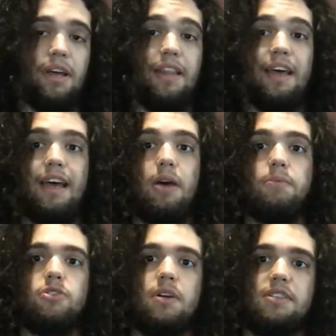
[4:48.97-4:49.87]
and that
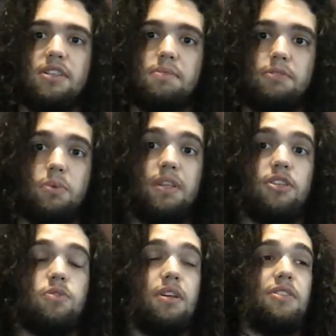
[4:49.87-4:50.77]
helps transition between the
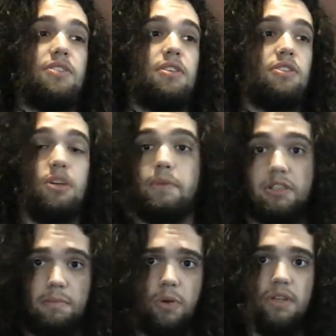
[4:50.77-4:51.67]
strings so much
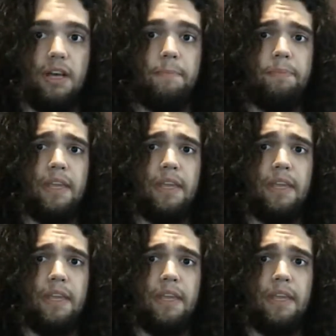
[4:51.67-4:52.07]
smoother.